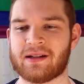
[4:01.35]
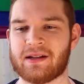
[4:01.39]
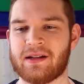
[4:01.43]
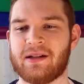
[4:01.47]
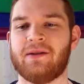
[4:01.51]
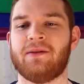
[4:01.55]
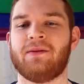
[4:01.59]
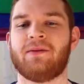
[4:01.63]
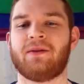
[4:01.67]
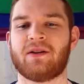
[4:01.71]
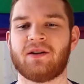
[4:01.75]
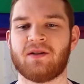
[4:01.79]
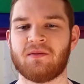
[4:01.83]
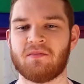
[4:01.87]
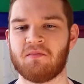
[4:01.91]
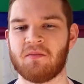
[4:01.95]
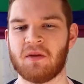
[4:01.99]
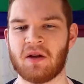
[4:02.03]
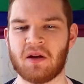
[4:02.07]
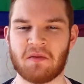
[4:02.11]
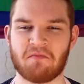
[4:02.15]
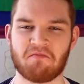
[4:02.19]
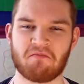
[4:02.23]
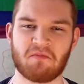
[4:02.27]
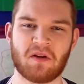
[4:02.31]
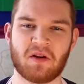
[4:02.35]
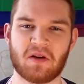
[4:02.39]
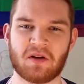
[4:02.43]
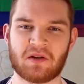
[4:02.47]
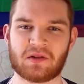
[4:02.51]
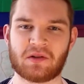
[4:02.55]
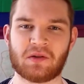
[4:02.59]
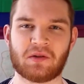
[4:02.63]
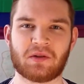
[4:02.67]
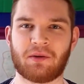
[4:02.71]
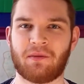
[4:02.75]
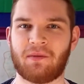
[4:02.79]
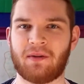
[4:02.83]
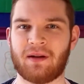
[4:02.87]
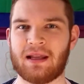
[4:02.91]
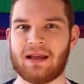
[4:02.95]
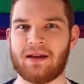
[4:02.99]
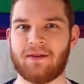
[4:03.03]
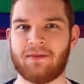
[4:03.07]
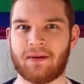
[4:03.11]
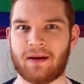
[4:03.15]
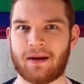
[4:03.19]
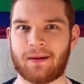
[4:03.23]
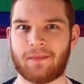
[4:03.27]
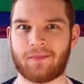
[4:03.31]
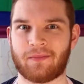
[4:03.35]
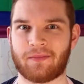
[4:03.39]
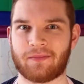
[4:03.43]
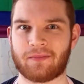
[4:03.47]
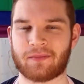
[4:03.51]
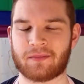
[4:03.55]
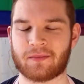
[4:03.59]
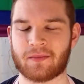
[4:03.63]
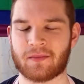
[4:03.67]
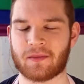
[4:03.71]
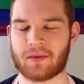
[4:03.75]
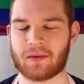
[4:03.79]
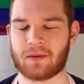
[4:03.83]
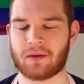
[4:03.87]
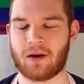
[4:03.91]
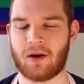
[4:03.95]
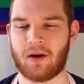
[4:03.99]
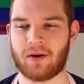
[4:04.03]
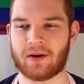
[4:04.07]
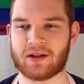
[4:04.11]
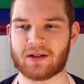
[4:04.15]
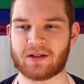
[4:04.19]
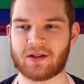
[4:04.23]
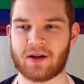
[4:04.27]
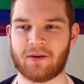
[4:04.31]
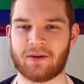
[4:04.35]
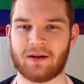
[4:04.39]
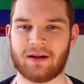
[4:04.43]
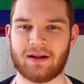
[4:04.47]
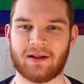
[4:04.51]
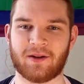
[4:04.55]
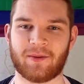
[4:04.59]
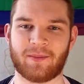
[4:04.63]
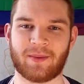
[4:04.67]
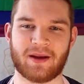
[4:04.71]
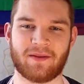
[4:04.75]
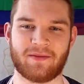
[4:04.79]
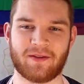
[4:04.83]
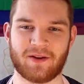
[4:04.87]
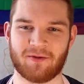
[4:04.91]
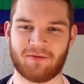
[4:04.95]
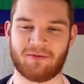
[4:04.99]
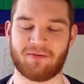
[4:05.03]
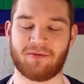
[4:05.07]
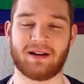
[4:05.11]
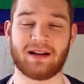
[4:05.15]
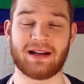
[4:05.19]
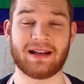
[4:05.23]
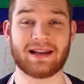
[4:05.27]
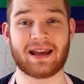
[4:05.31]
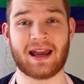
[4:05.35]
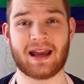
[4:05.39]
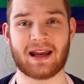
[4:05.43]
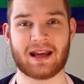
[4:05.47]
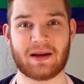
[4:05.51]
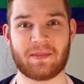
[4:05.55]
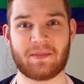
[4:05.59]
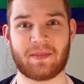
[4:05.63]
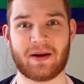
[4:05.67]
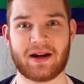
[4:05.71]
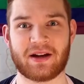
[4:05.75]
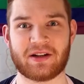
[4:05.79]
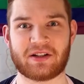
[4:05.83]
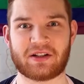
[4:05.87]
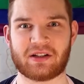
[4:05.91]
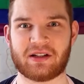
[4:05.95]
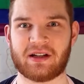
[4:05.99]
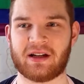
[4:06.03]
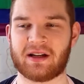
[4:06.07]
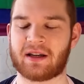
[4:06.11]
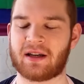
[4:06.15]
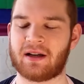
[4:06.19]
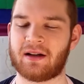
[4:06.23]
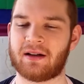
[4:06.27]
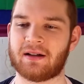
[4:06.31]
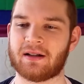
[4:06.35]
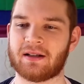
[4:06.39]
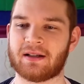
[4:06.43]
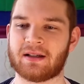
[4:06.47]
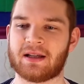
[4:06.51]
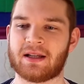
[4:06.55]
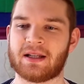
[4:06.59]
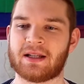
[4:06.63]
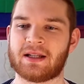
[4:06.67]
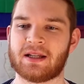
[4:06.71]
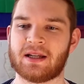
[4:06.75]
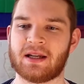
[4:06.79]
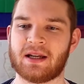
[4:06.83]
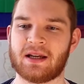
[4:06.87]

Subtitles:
You can sort of leave it on its own a little bit if you're really getting impatient like I did.